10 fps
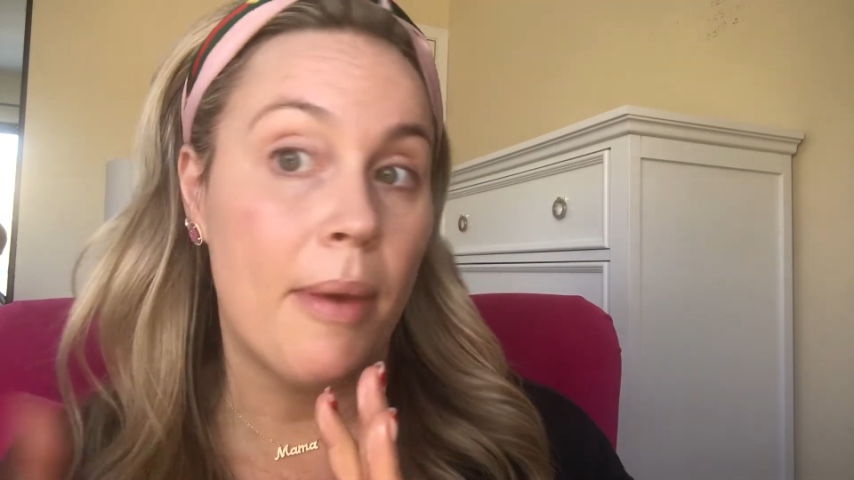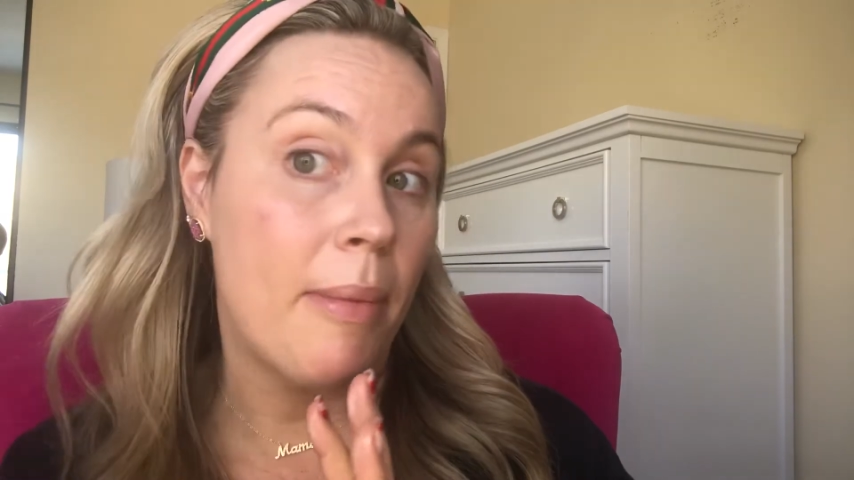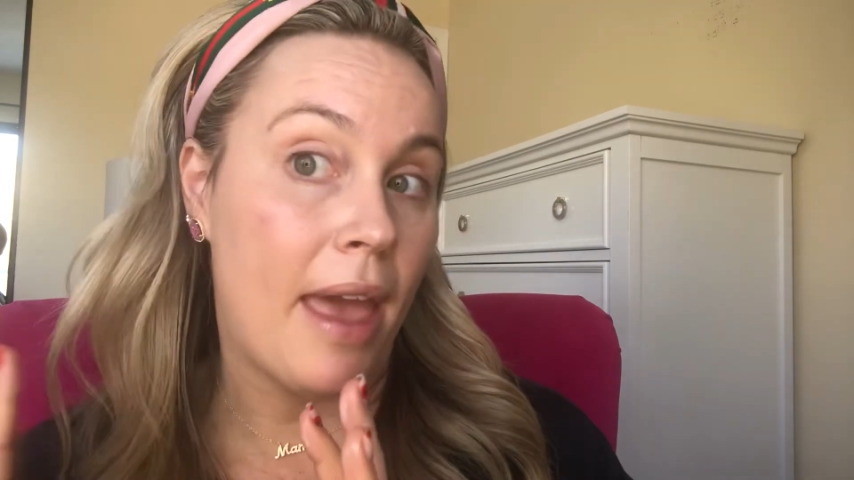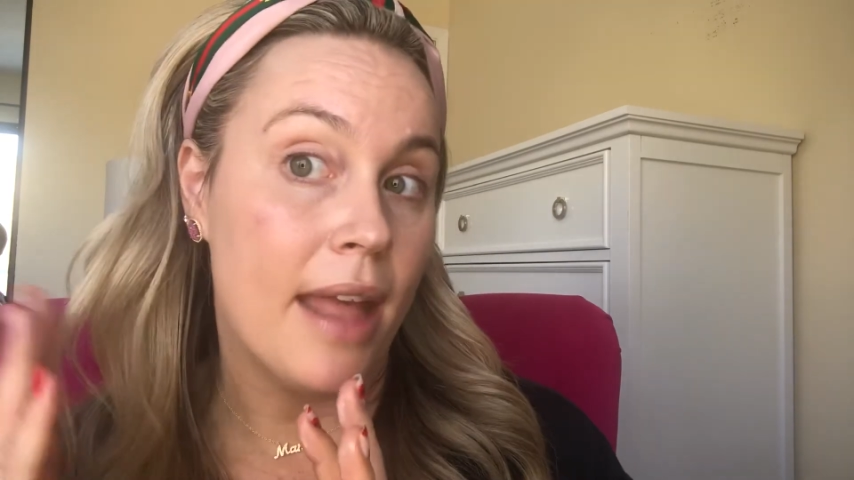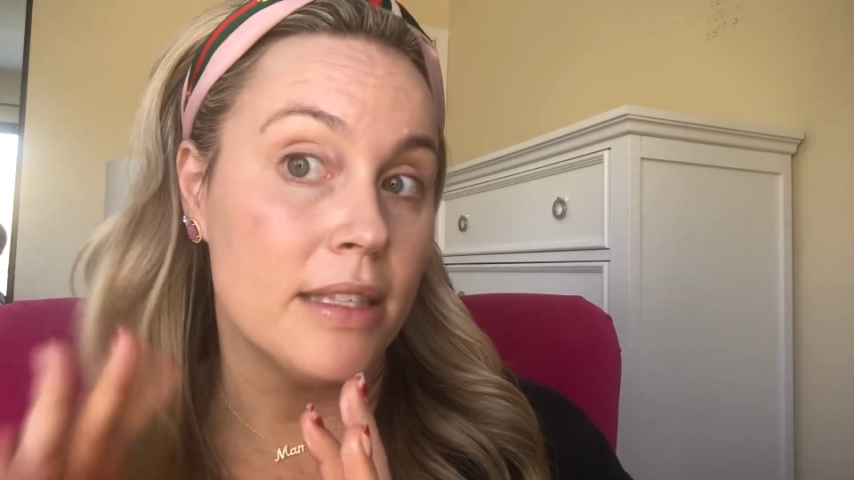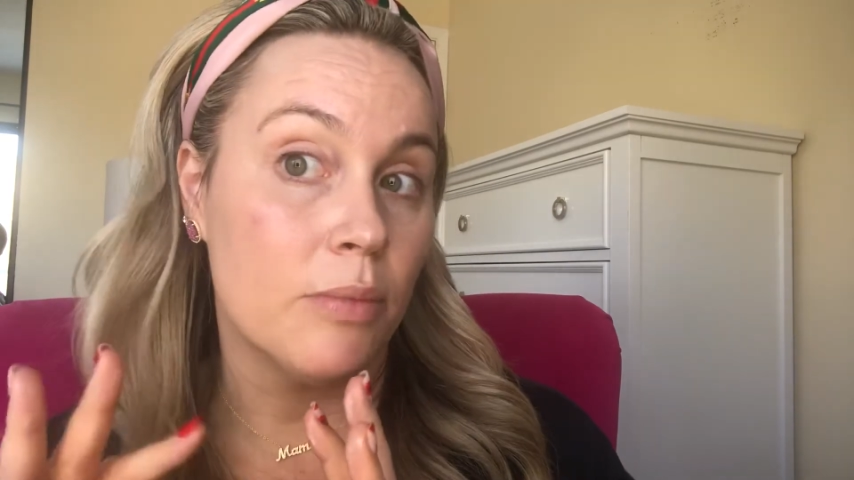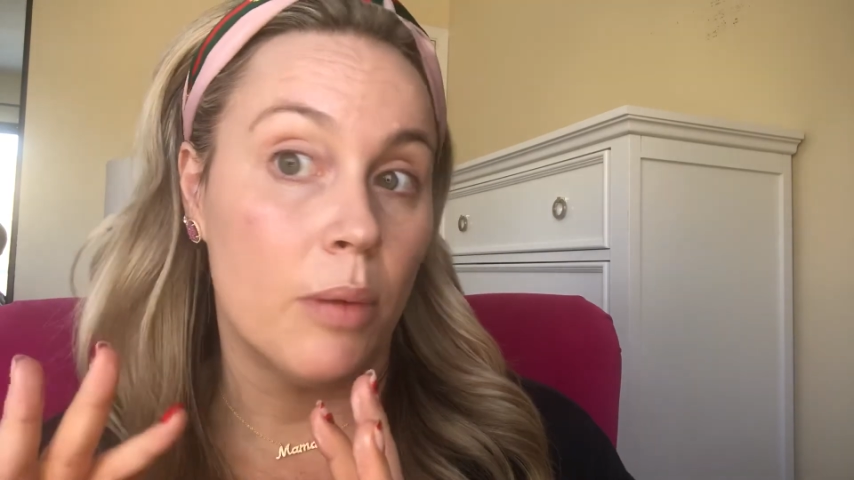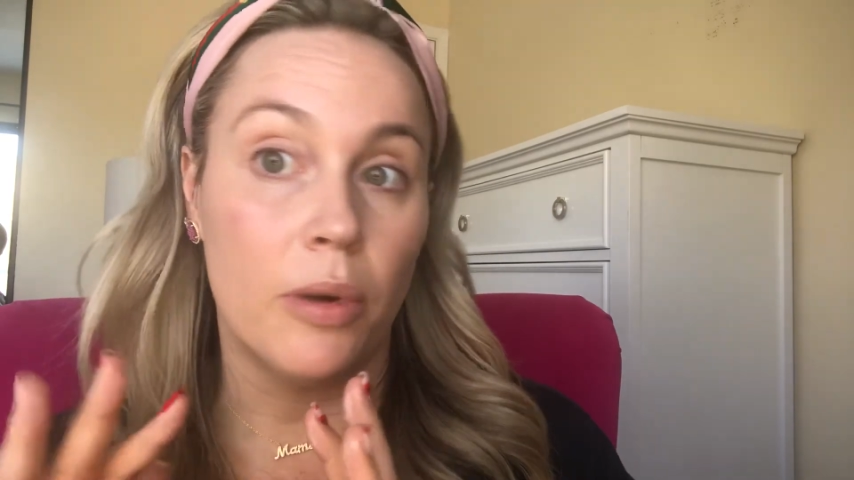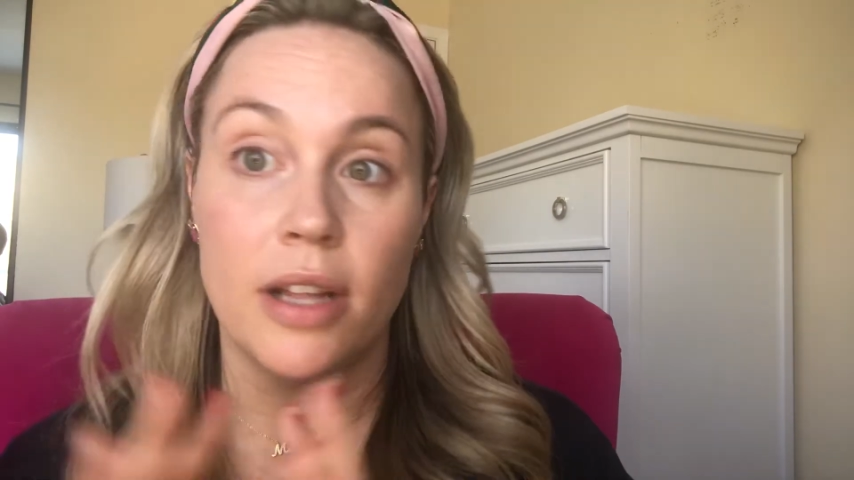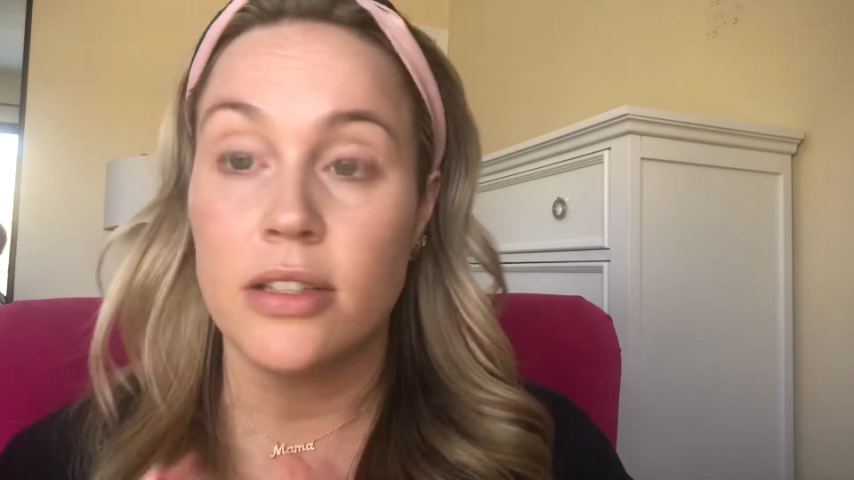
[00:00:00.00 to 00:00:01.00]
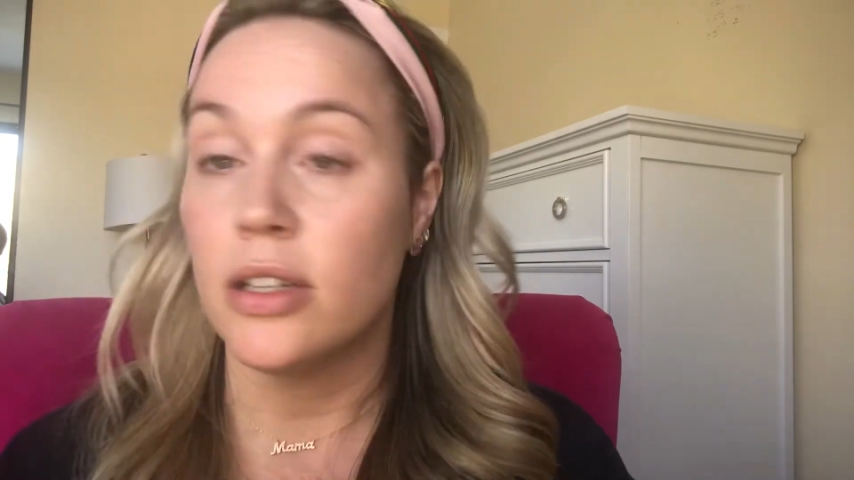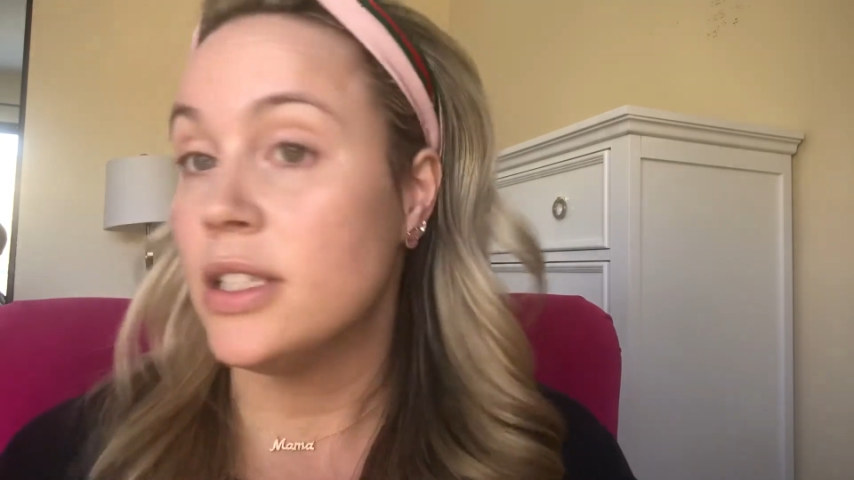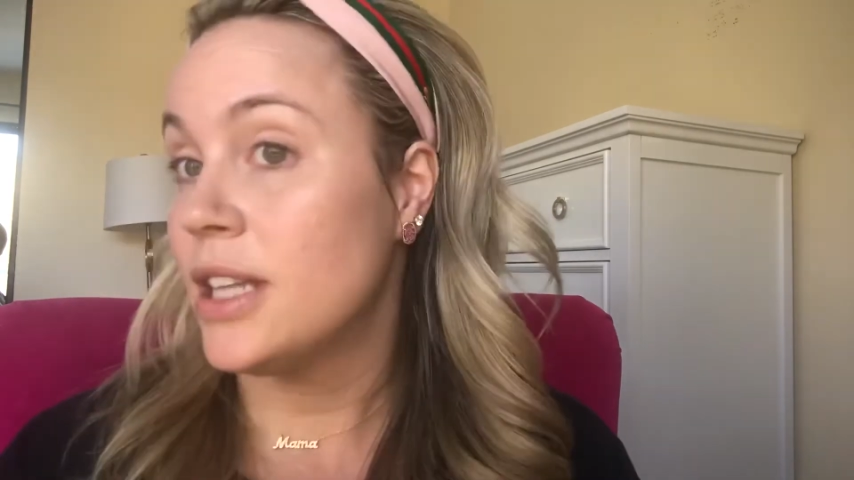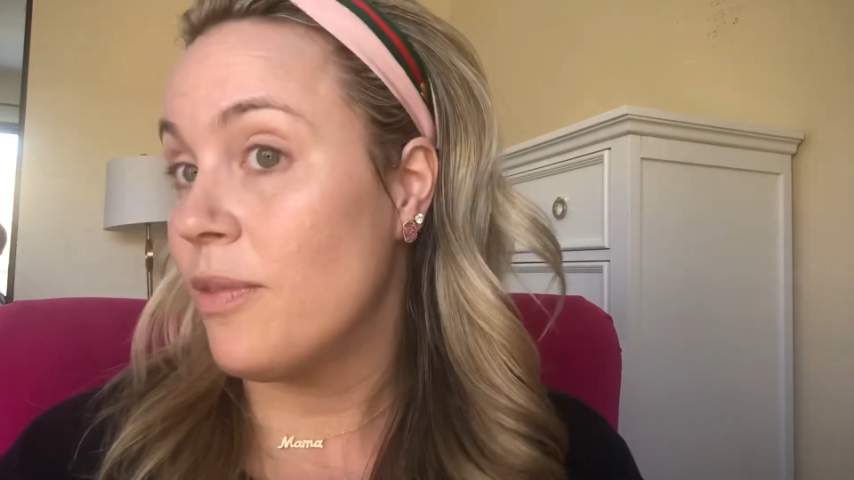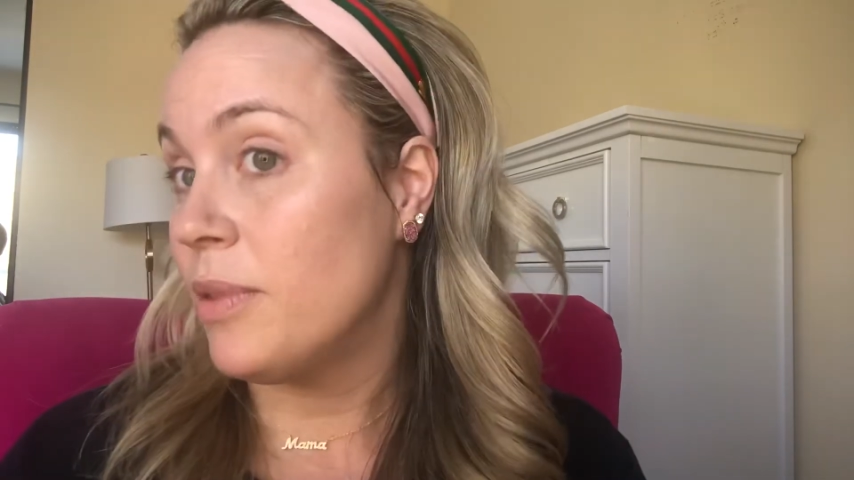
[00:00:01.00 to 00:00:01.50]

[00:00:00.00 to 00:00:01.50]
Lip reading: I may add some more bronzer and stuff,